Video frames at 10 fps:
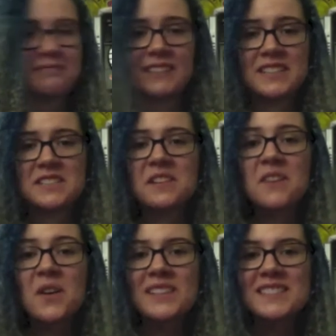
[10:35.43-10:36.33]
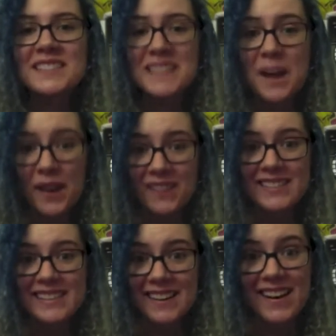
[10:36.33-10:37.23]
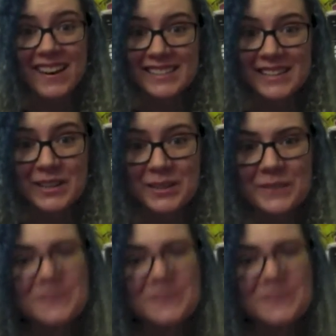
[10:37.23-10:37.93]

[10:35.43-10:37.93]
So, of course, now I have to say Danzo,